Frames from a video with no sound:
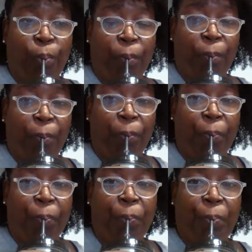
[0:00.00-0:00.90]

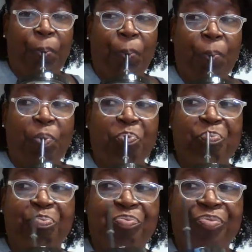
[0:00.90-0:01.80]

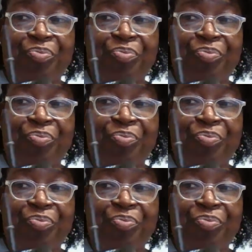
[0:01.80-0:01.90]
(no one is talking)